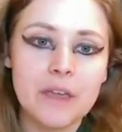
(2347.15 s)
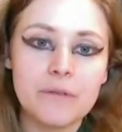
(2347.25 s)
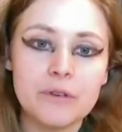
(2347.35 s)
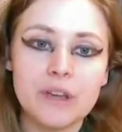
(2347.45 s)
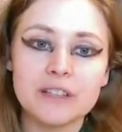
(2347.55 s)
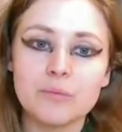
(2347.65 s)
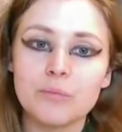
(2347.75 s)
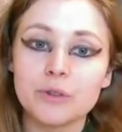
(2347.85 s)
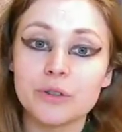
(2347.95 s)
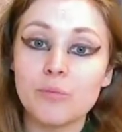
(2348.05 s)
If you'd like to
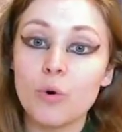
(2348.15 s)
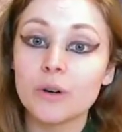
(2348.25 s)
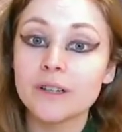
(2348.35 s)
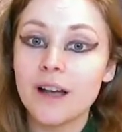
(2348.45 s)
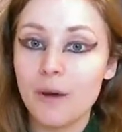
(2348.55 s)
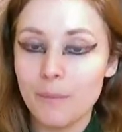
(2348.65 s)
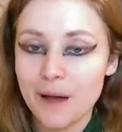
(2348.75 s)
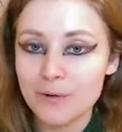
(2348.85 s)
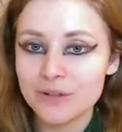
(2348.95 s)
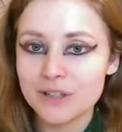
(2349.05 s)
learn more
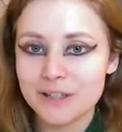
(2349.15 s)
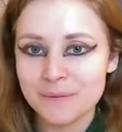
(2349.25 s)
about